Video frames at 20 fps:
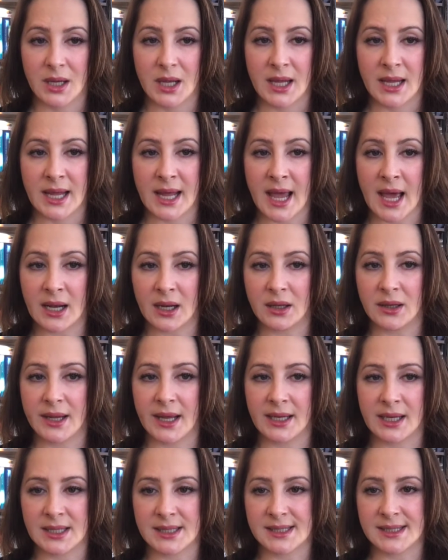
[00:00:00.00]
He had a
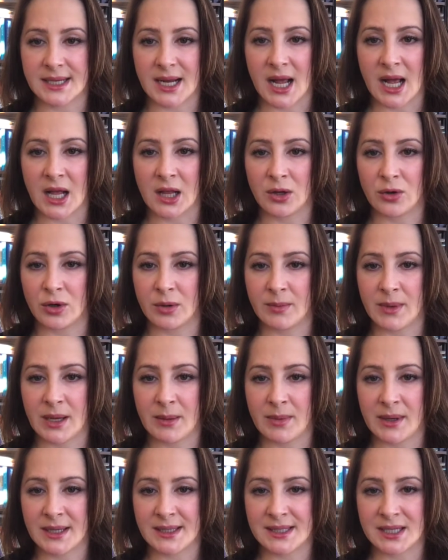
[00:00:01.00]
Lenin-style, or
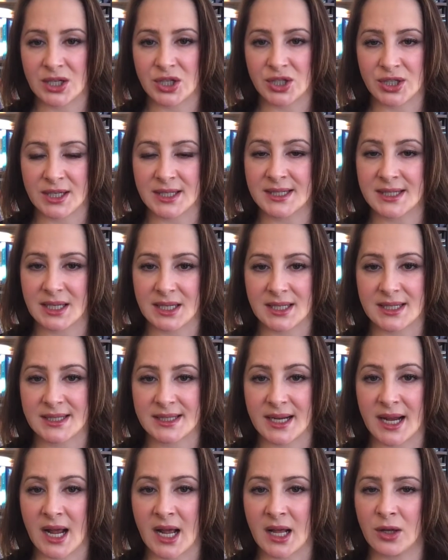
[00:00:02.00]
maybe a
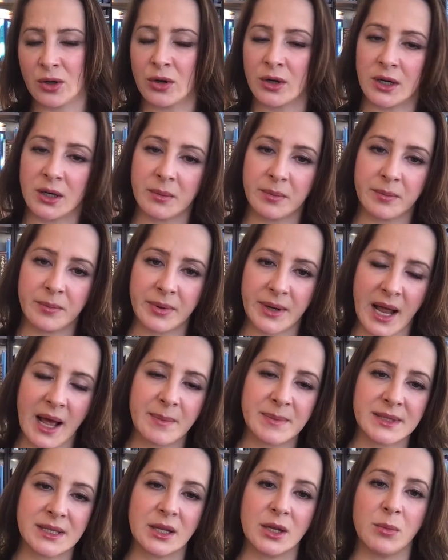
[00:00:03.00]
Dzerzhinsky-style, or
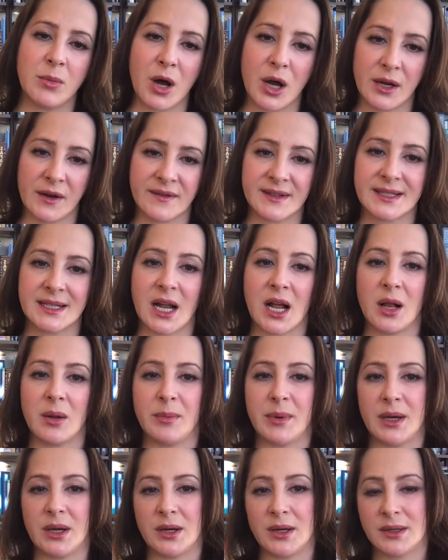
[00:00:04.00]
perhaps a Lomonov-style
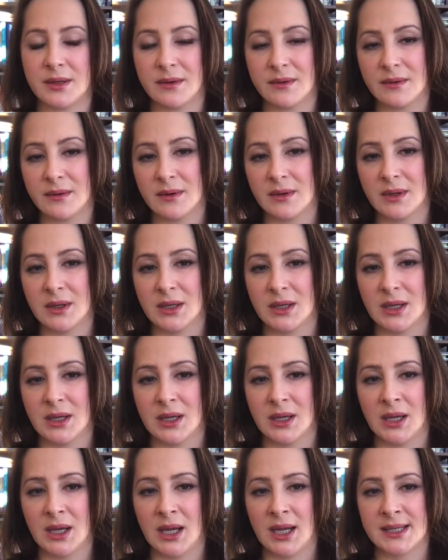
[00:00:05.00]
beard.
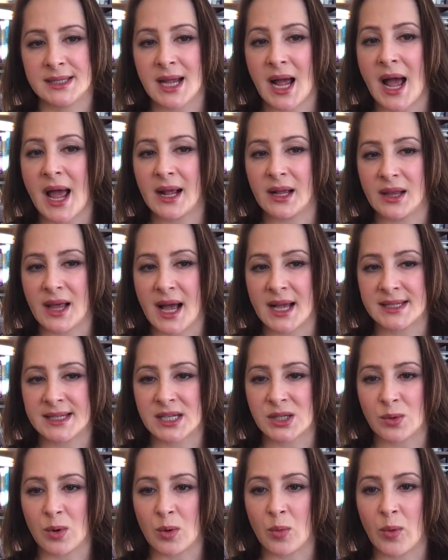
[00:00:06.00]
His
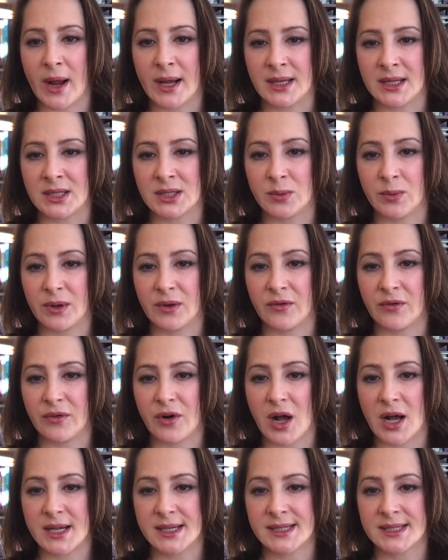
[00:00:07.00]
eyeglasses were whitened with
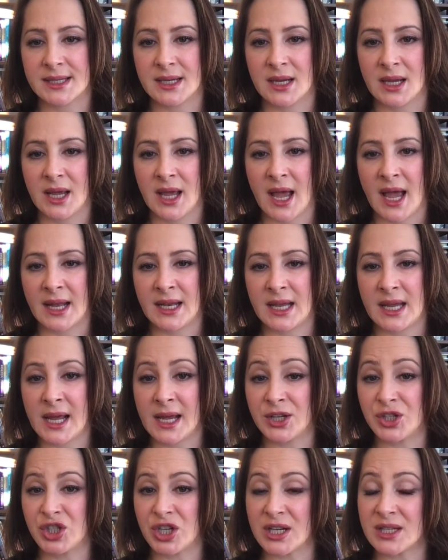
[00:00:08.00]
frost, and he
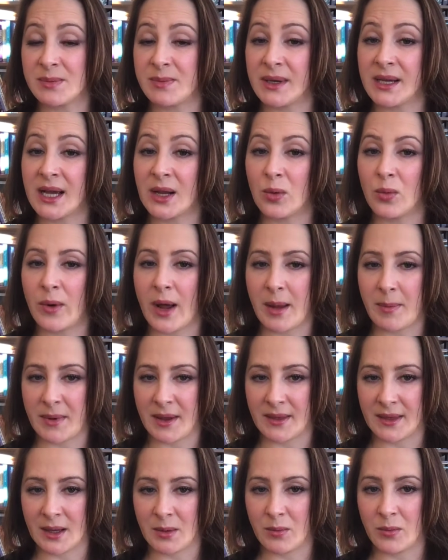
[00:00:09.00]
had just begun
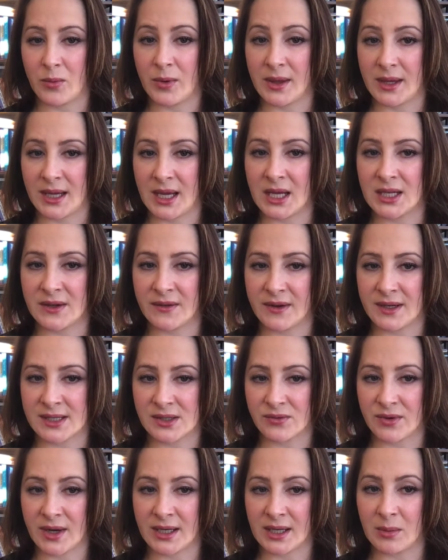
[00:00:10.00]
wiping them with the end of
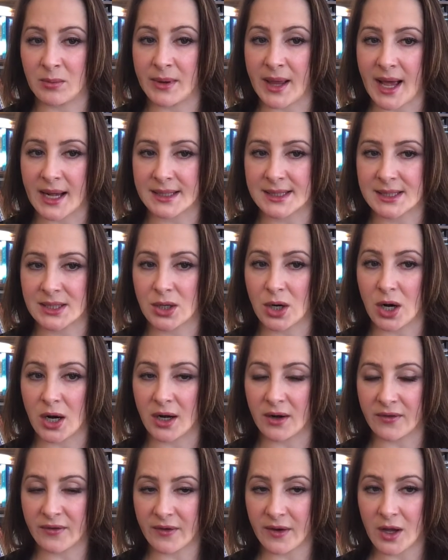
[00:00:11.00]
his red and black
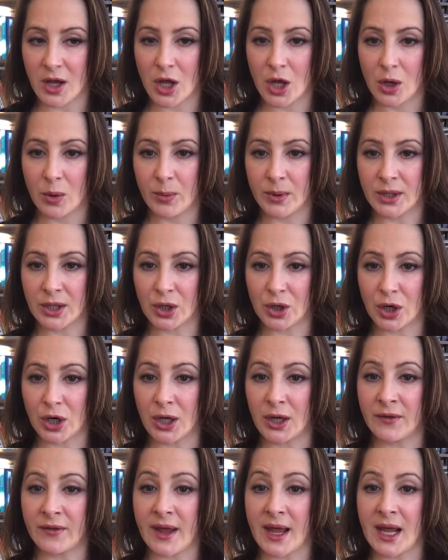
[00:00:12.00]
scarf when a
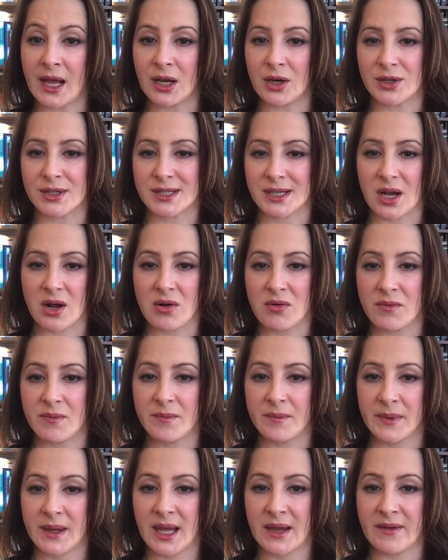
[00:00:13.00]
girl of 8 or so
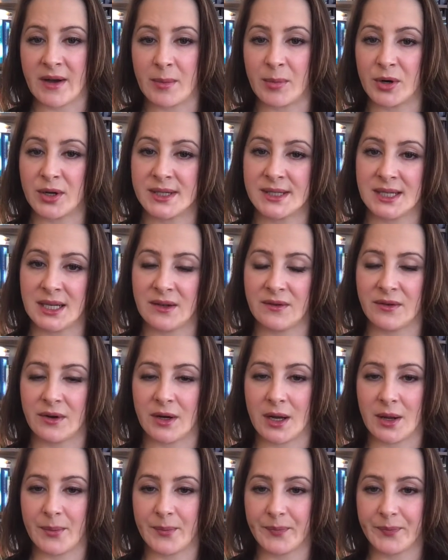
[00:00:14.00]
gave up her seat for
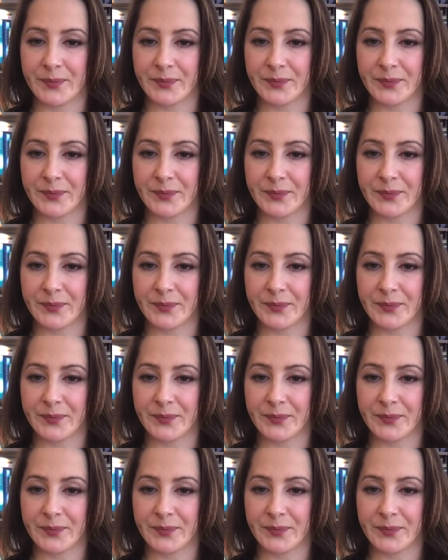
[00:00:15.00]
him.